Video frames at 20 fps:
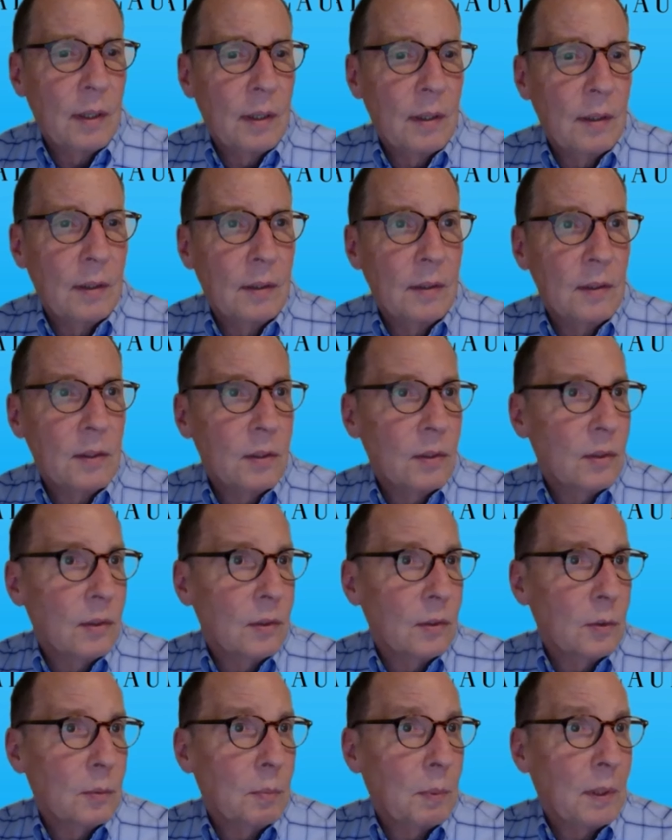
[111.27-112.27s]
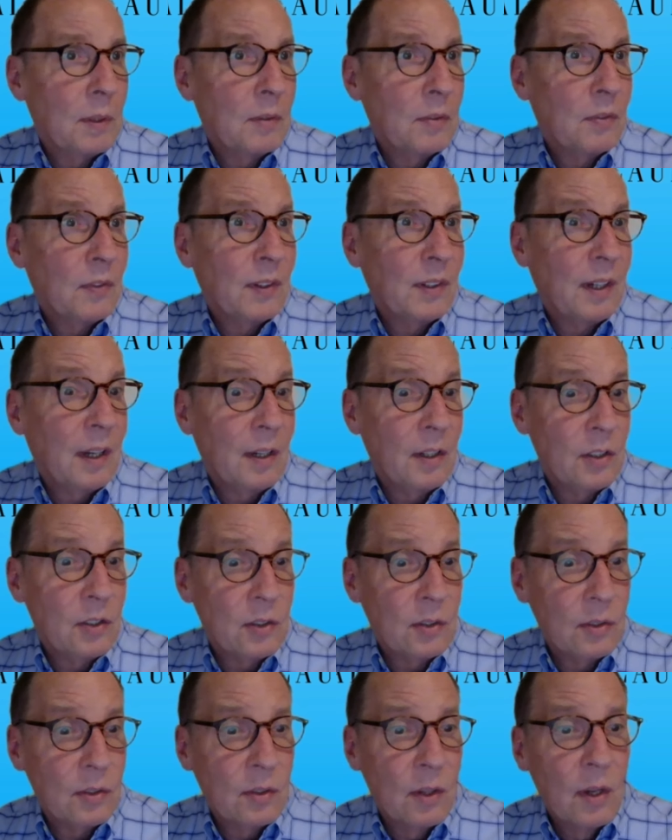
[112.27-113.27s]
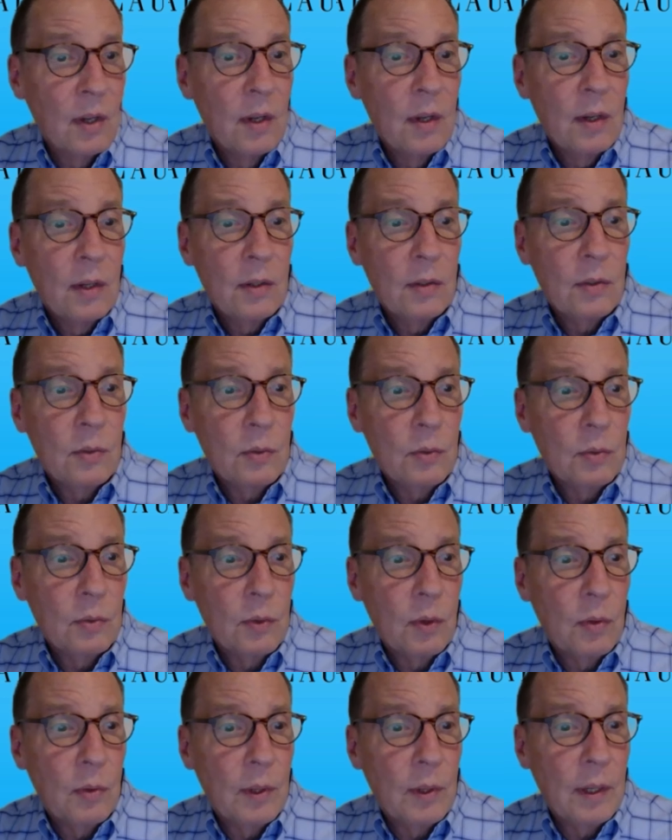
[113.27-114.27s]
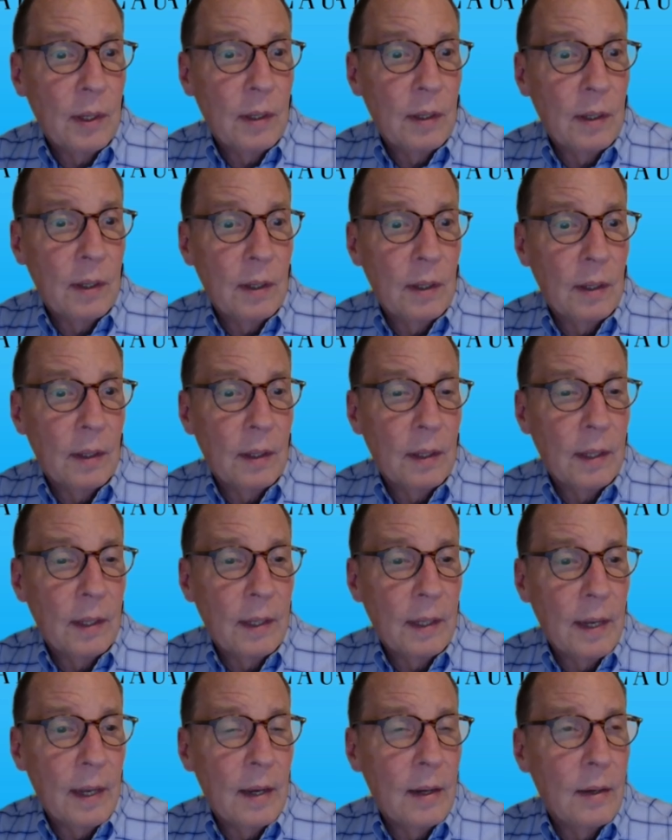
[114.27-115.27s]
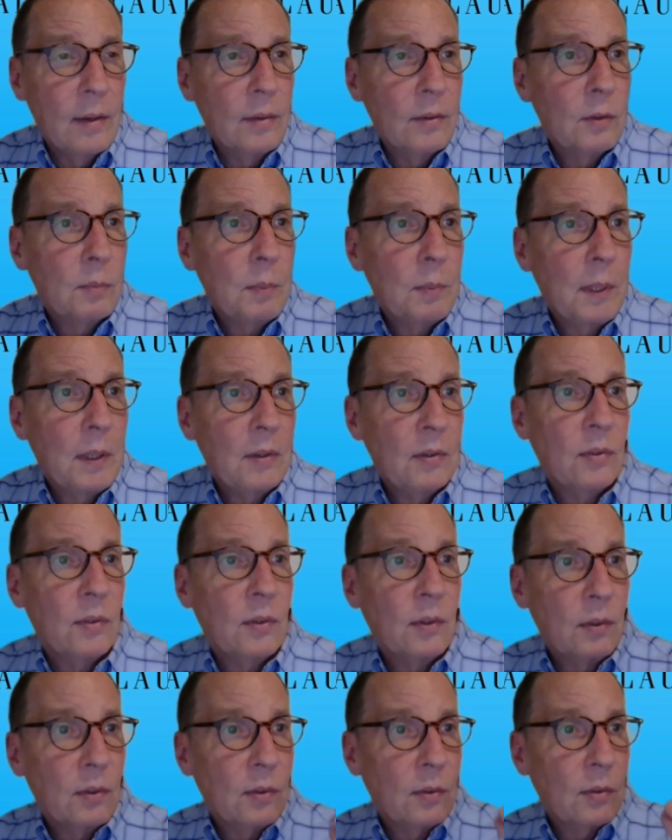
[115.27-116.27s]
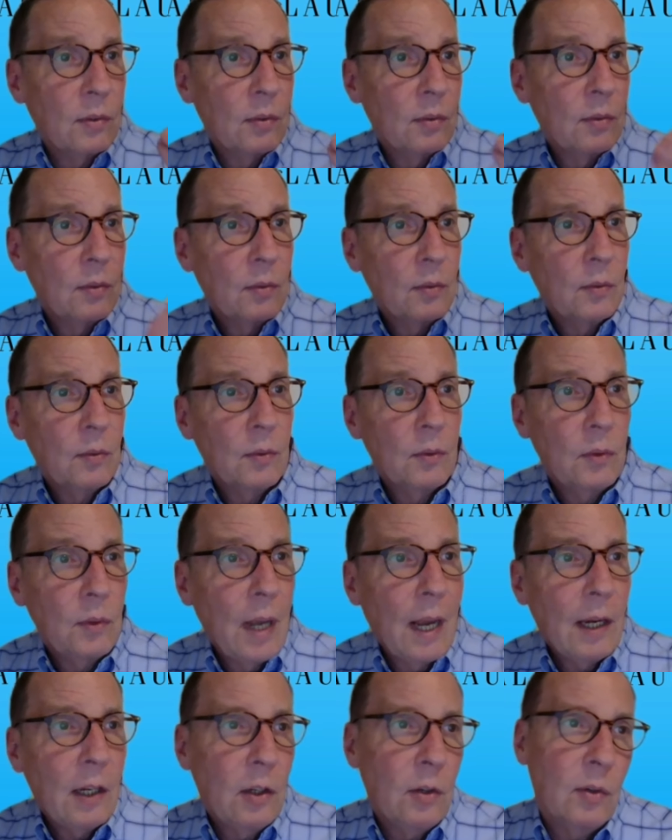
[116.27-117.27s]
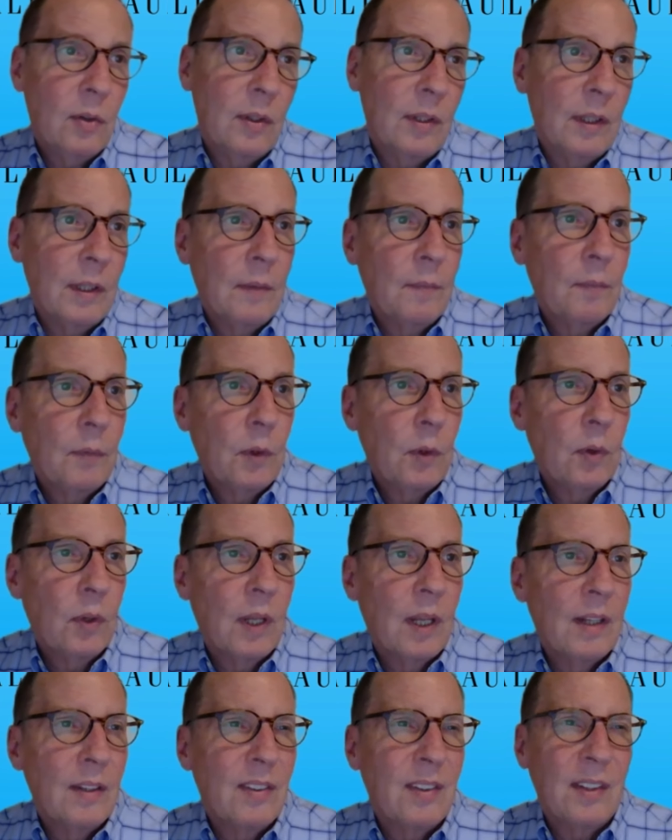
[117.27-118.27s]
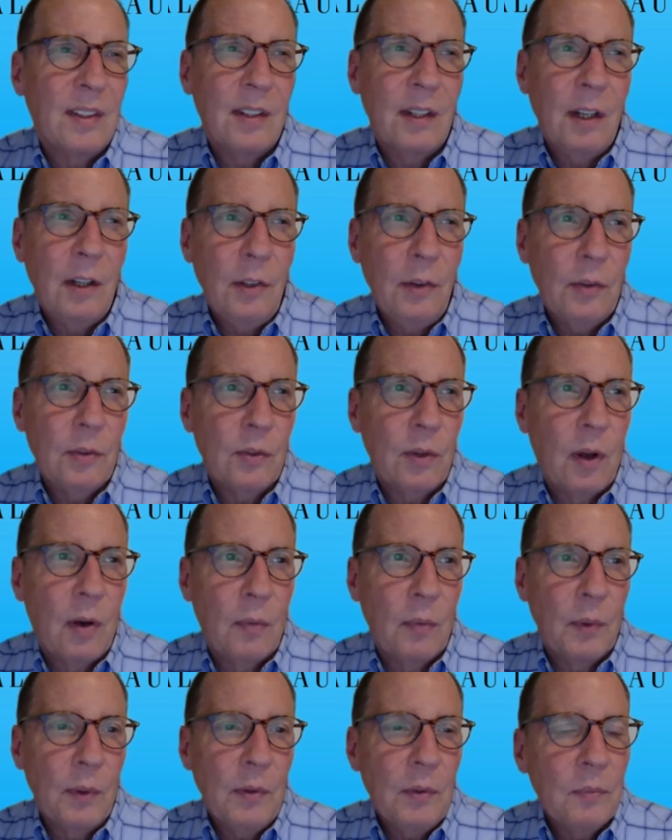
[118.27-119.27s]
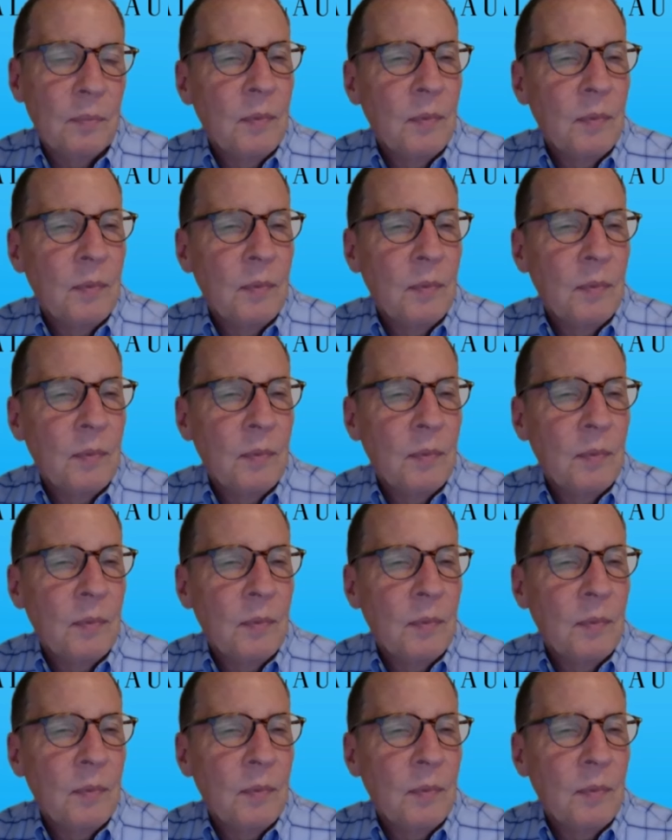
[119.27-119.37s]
interior specifications to go ahead and lay out spaces accurately utilizing other softwares